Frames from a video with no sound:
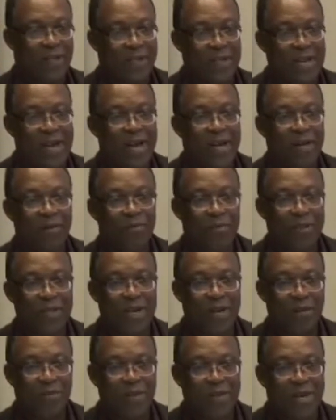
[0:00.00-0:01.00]
tam
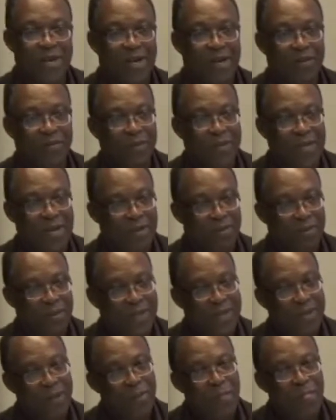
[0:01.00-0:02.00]
tam tam tam.
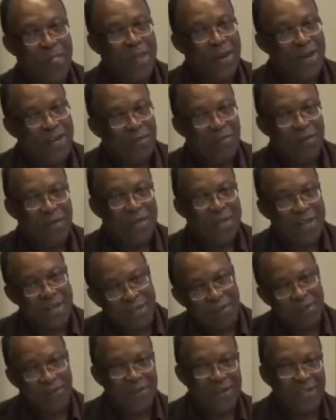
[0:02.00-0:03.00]
And if you
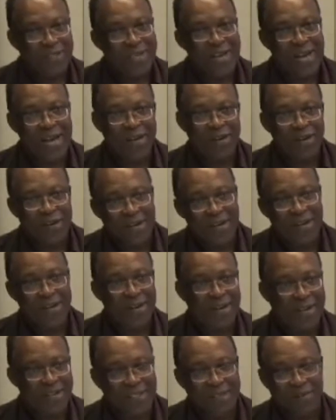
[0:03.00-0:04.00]
think the first guy you're
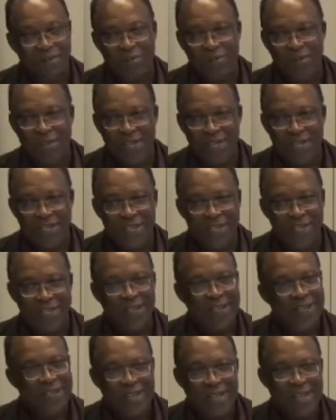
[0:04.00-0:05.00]
hearing is a friend,
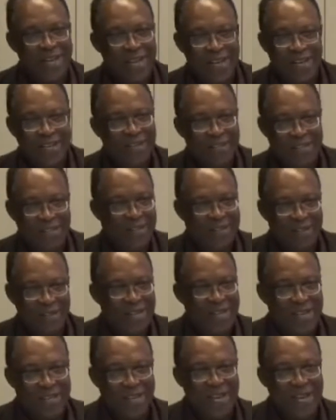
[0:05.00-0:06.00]

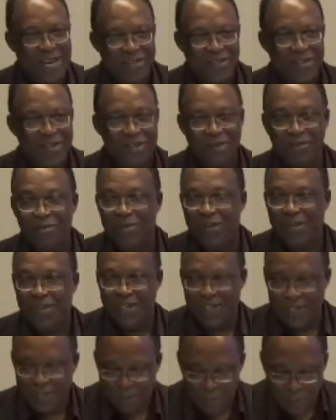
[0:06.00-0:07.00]
that guy is not a
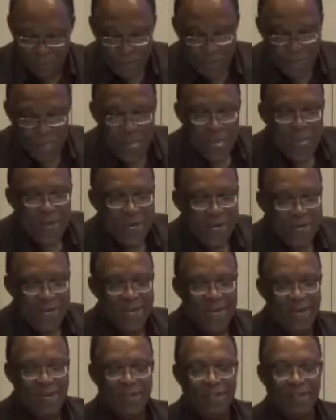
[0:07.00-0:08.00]
friend.
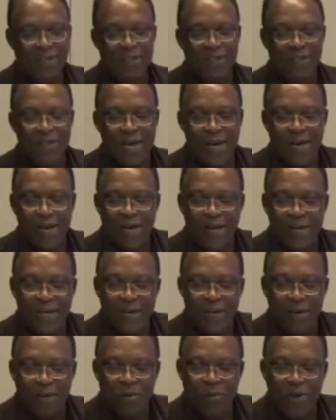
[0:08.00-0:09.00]
Here it is
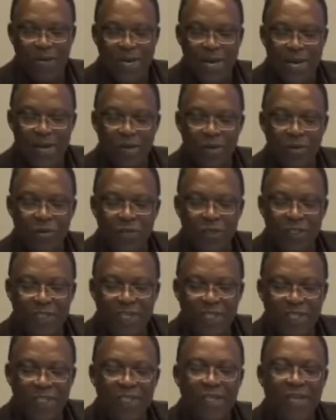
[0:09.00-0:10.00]
in the Willie Uncle's
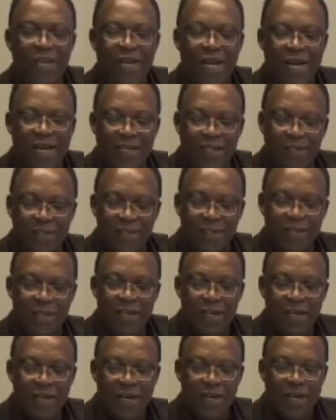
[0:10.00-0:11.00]
digitalized
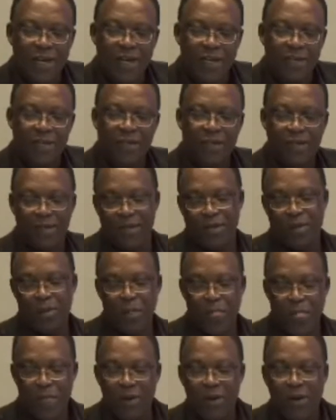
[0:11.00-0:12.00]

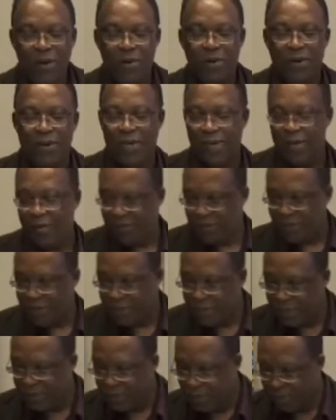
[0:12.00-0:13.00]
recording
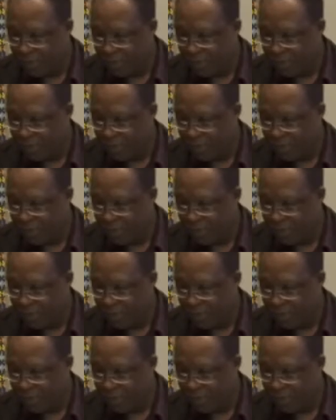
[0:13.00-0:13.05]
first.